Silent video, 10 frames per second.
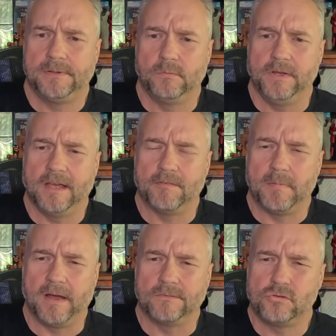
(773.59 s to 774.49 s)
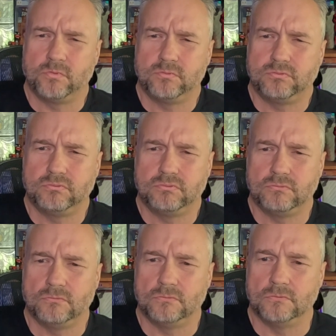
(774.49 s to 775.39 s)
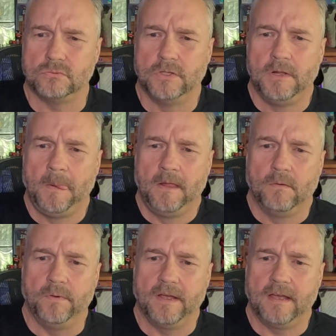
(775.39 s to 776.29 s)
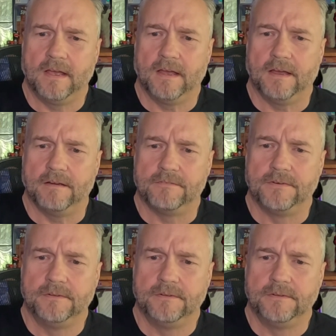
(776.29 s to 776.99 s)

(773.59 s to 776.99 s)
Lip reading: we have about, we have